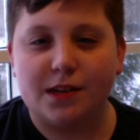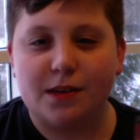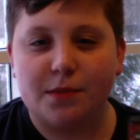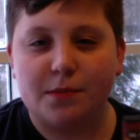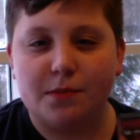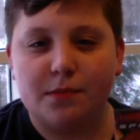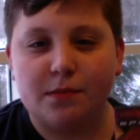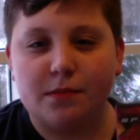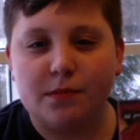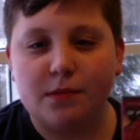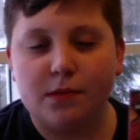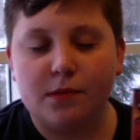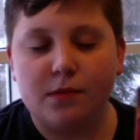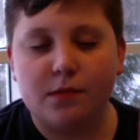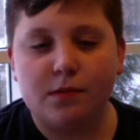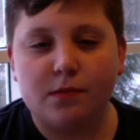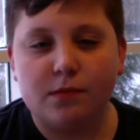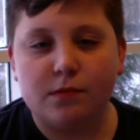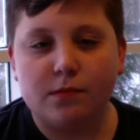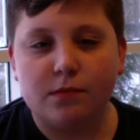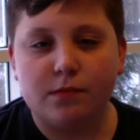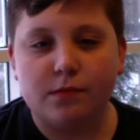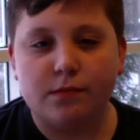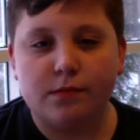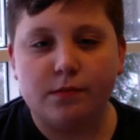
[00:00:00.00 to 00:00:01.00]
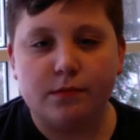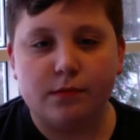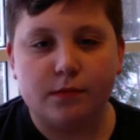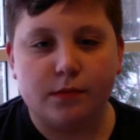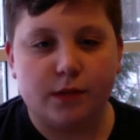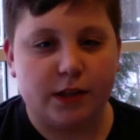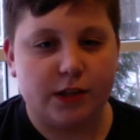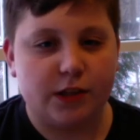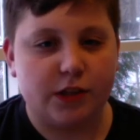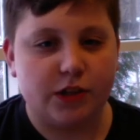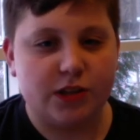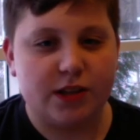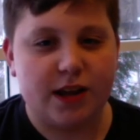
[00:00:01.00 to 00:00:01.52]
him.
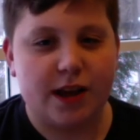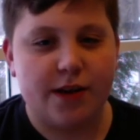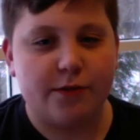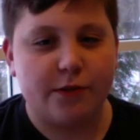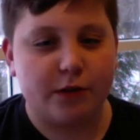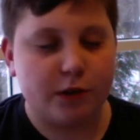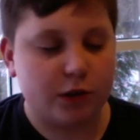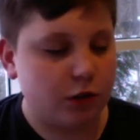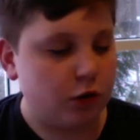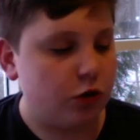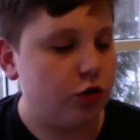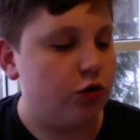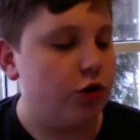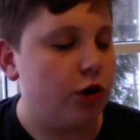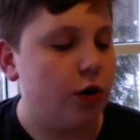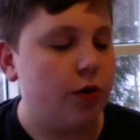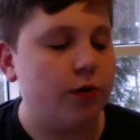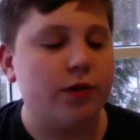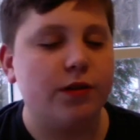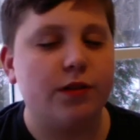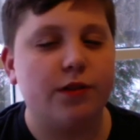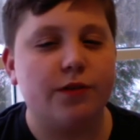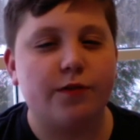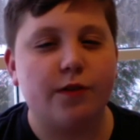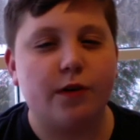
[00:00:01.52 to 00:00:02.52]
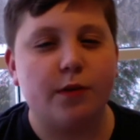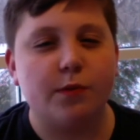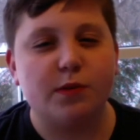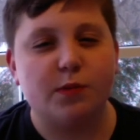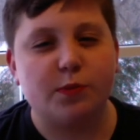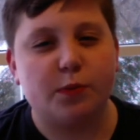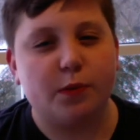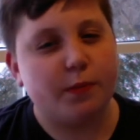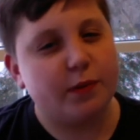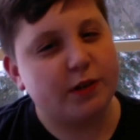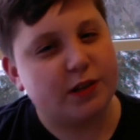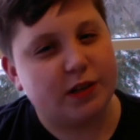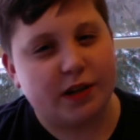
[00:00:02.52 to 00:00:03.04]
Like, just every little joke in the film is
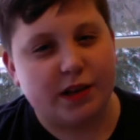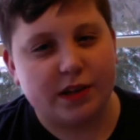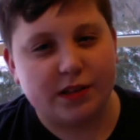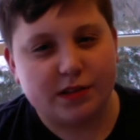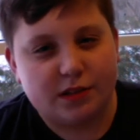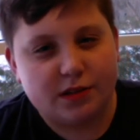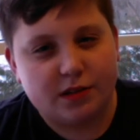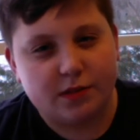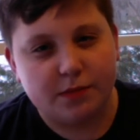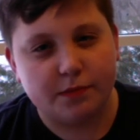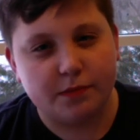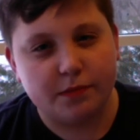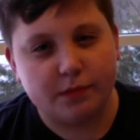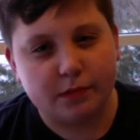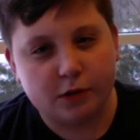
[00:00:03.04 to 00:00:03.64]
pretty much against him.